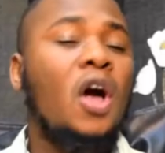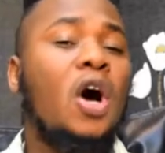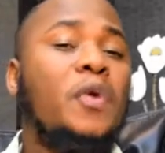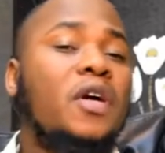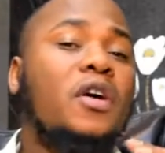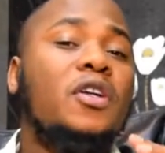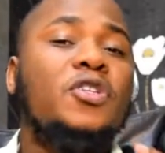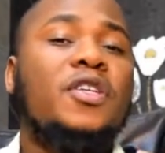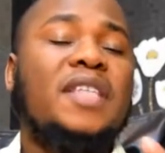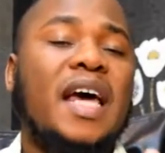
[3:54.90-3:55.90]
Are we
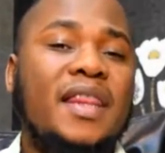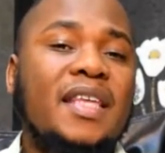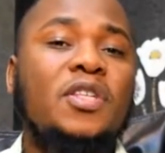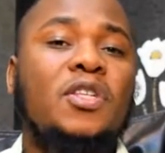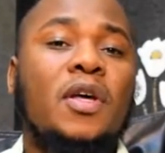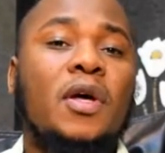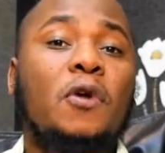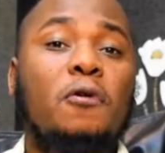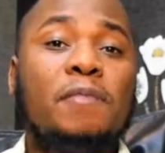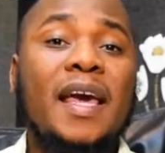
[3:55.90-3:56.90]
conscious that this
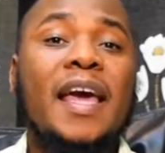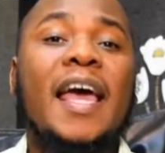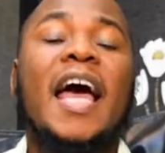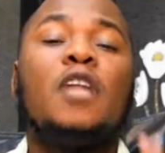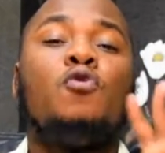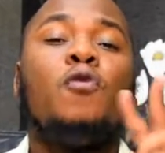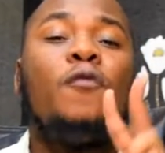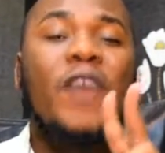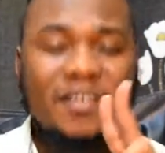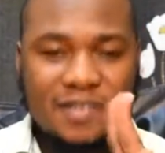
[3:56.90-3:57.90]
could be a
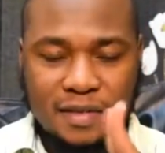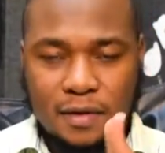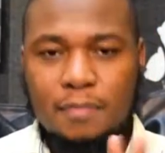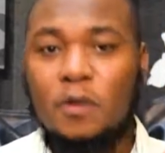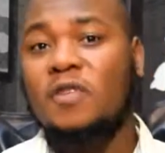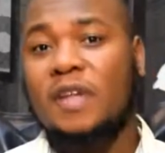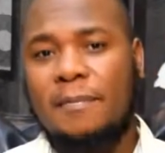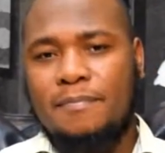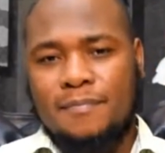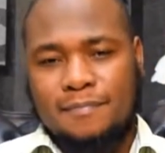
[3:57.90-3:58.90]
two-faced Muslim?